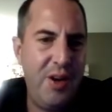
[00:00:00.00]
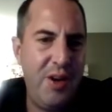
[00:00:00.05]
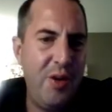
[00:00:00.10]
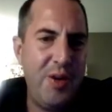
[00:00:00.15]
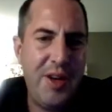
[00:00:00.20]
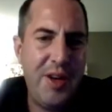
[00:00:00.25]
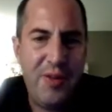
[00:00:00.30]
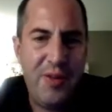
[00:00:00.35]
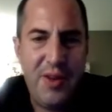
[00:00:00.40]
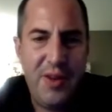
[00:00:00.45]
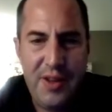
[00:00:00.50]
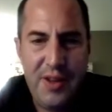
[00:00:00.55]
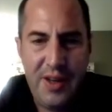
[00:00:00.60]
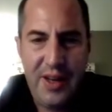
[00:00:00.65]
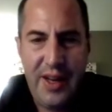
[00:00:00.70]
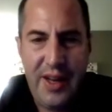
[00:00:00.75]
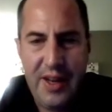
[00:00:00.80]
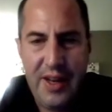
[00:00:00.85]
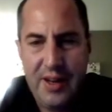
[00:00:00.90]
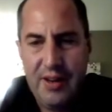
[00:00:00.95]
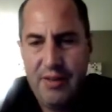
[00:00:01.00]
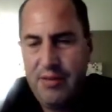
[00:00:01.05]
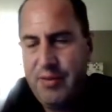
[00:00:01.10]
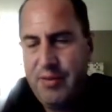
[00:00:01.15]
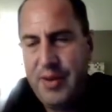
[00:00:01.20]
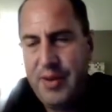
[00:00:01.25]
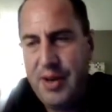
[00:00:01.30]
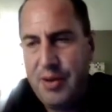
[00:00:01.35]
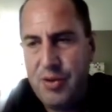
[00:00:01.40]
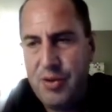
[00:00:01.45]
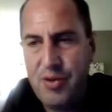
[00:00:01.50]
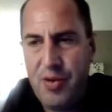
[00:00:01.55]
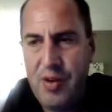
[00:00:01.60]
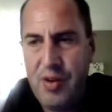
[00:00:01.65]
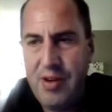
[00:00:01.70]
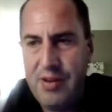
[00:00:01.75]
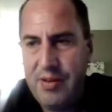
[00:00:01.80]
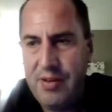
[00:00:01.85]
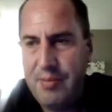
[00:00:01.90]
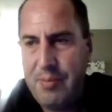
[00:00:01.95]
No different than like
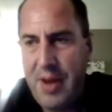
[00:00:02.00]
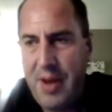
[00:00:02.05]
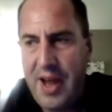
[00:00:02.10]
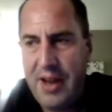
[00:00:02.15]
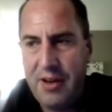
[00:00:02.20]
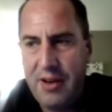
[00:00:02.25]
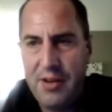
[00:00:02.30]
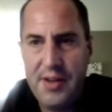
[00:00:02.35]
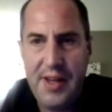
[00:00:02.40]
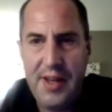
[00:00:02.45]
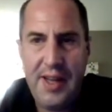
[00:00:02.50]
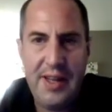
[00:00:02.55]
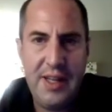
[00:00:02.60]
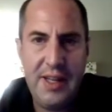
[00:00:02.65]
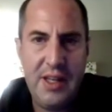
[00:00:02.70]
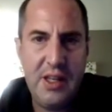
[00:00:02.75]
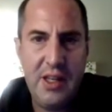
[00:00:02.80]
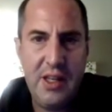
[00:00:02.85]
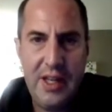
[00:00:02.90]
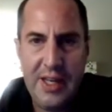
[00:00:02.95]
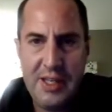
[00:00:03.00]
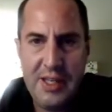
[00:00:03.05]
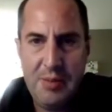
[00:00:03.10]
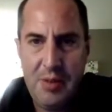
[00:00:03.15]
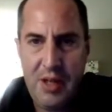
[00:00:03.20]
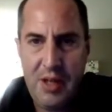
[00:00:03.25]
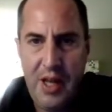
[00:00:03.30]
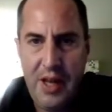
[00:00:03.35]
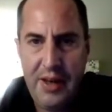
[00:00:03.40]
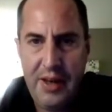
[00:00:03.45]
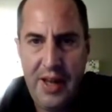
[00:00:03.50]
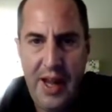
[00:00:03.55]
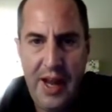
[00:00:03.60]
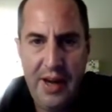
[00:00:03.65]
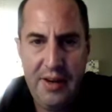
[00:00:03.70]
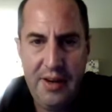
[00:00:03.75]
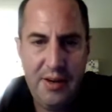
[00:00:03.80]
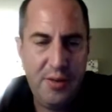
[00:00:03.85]
buying or selling a collectible online.